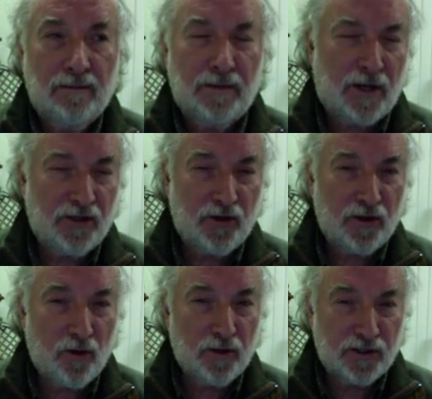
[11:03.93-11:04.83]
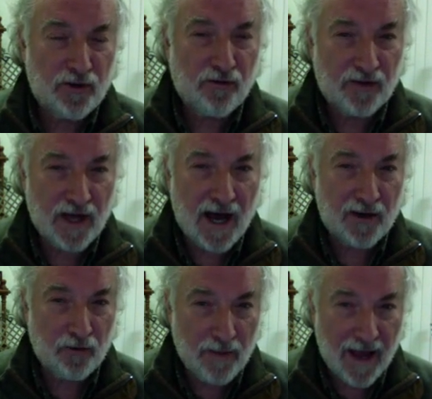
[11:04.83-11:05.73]
because you can only serve
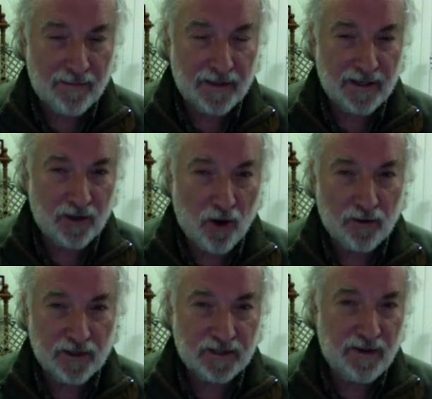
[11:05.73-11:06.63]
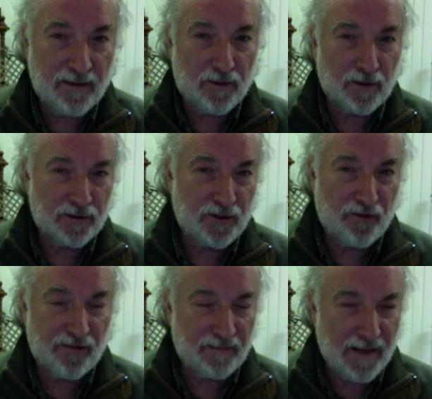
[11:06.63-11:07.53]
God or mammon, and all these people are
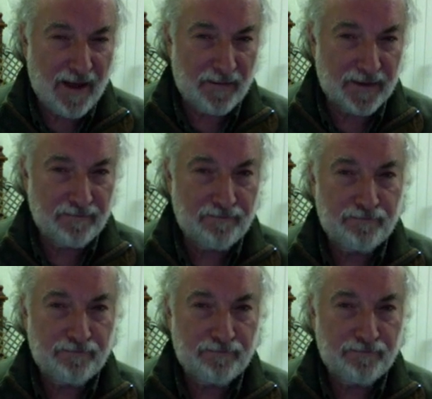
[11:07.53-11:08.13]
serving mammon.